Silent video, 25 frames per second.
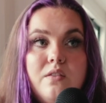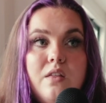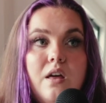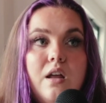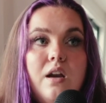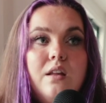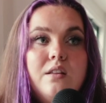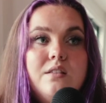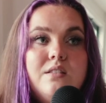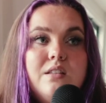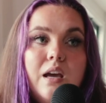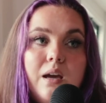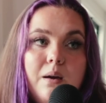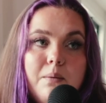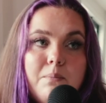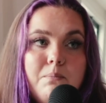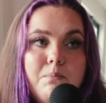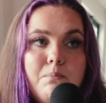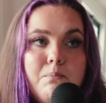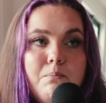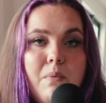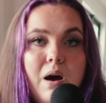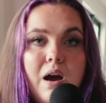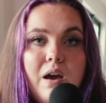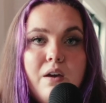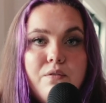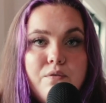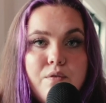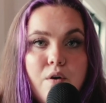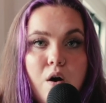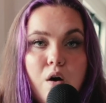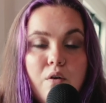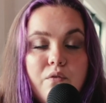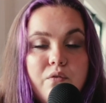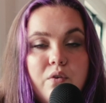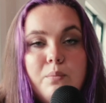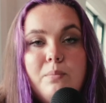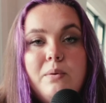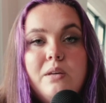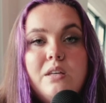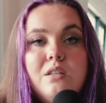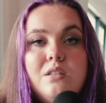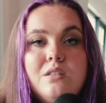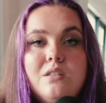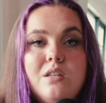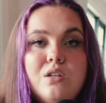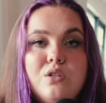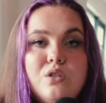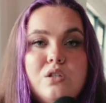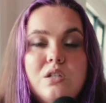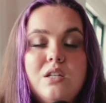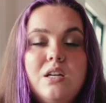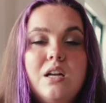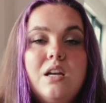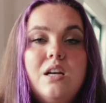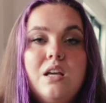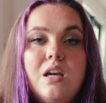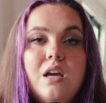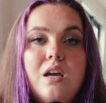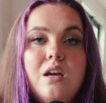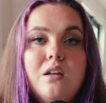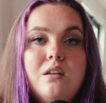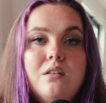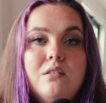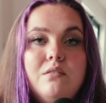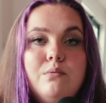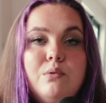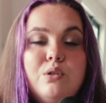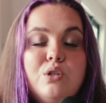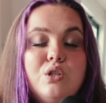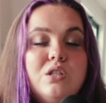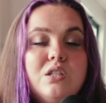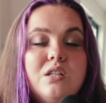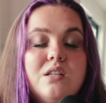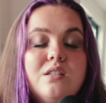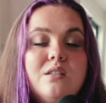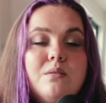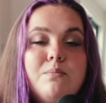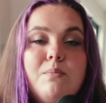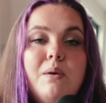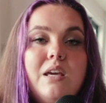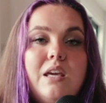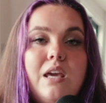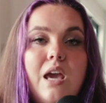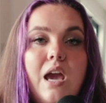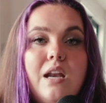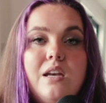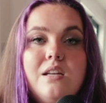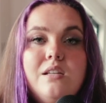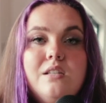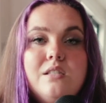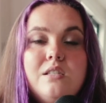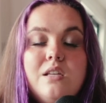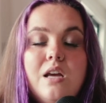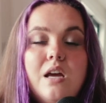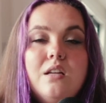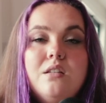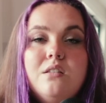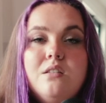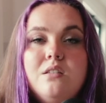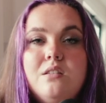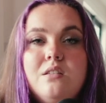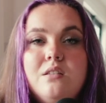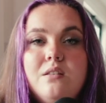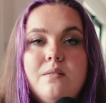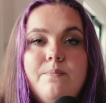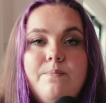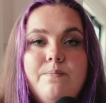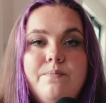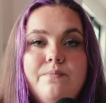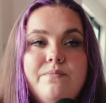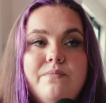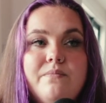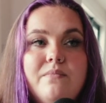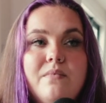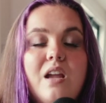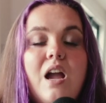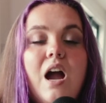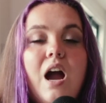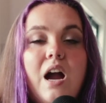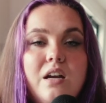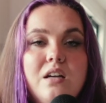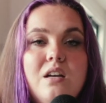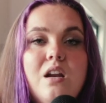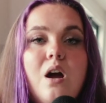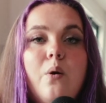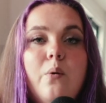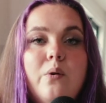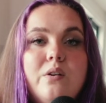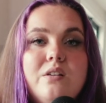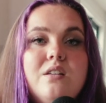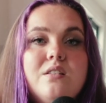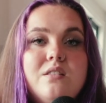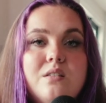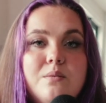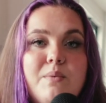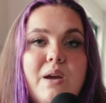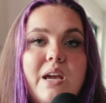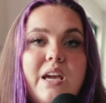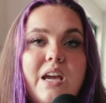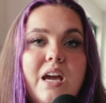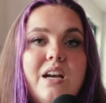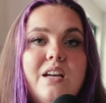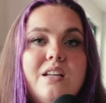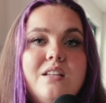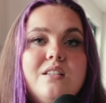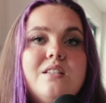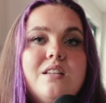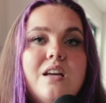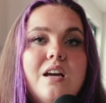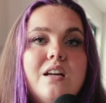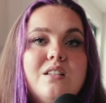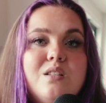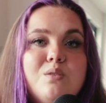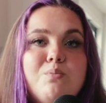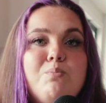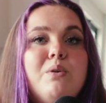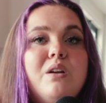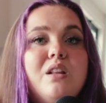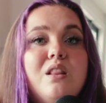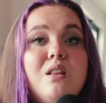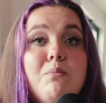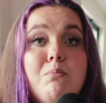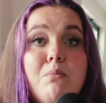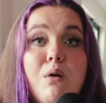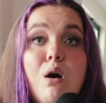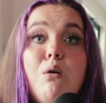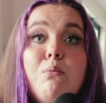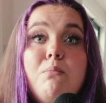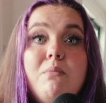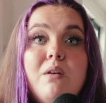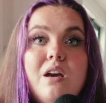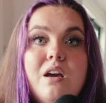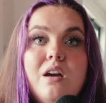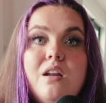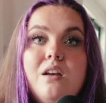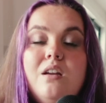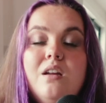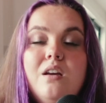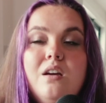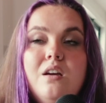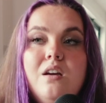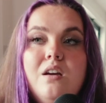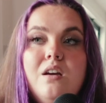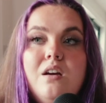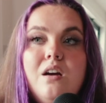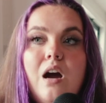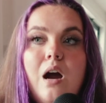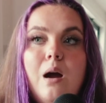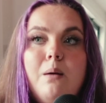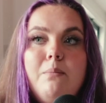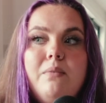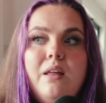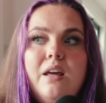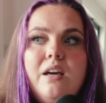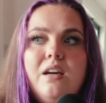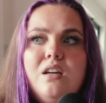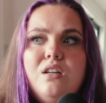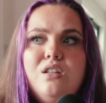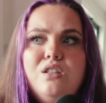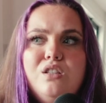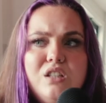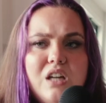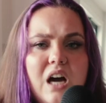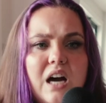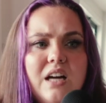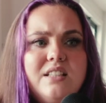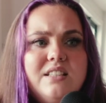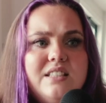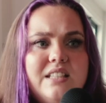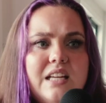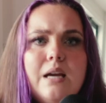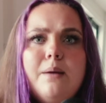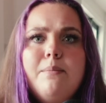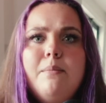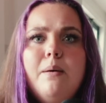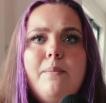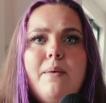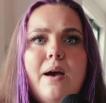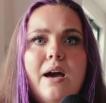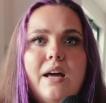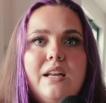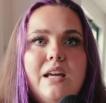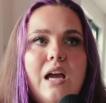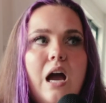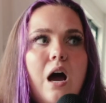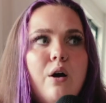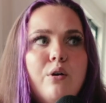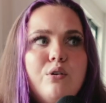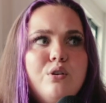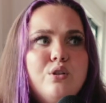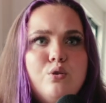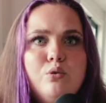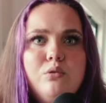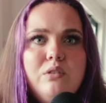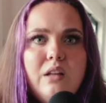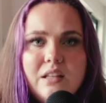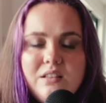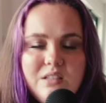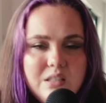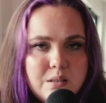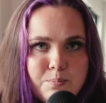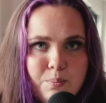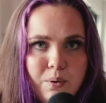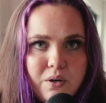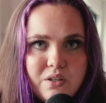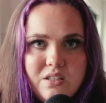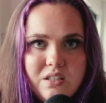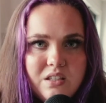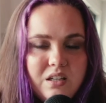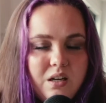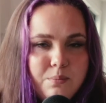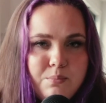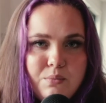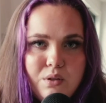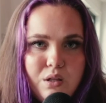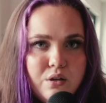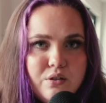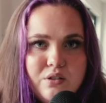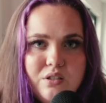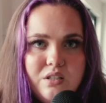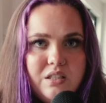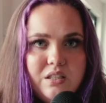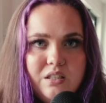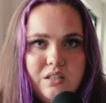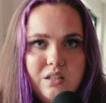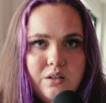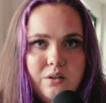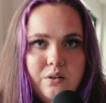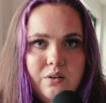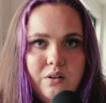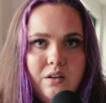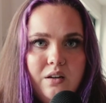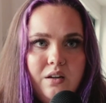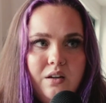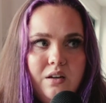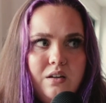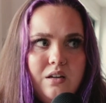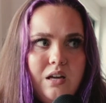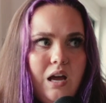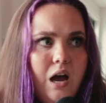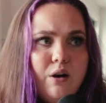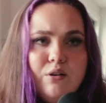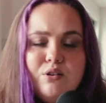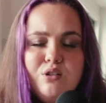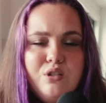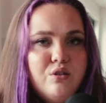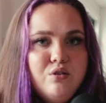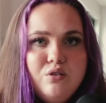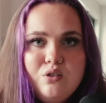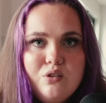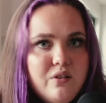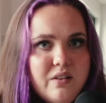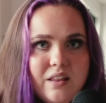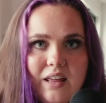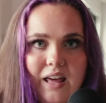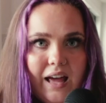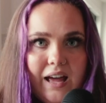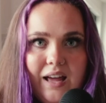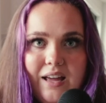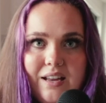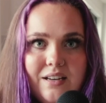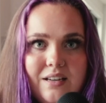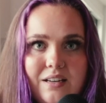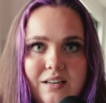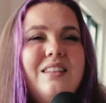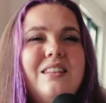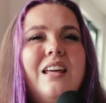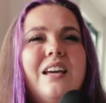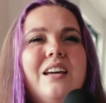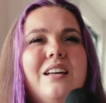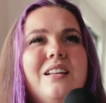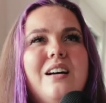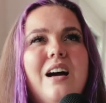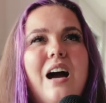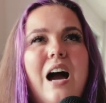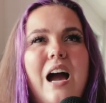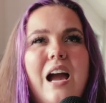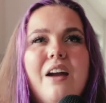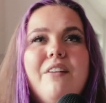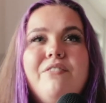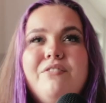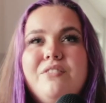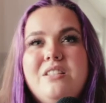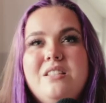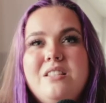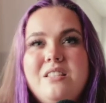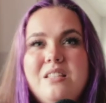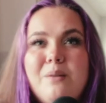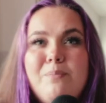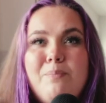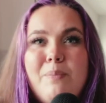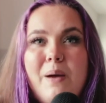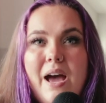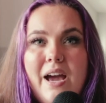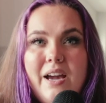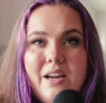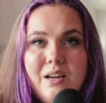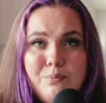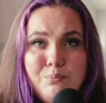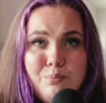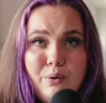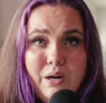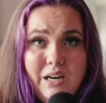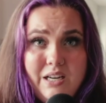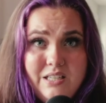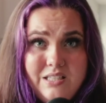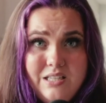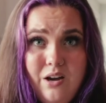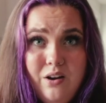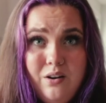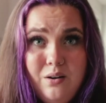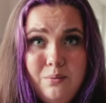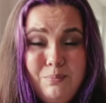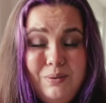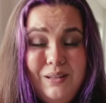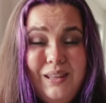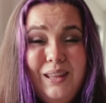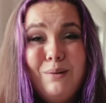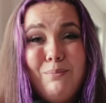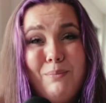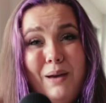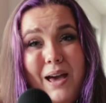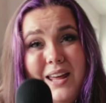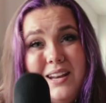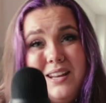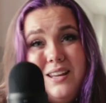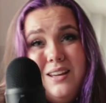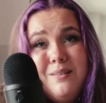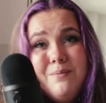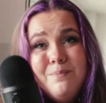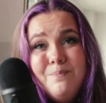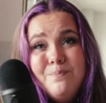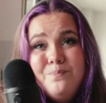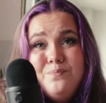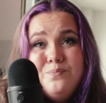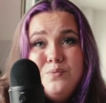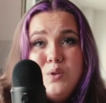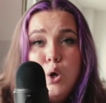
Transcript: then it's like my fault for being such an idiot, which doesn't make any sense. I know it doesn't make any sense, but in the moment, I'm like, God damn it, Maddie, how could you let this person come close to you? How could you do that? And like, I have to sit back and break it down and be like, Maddie,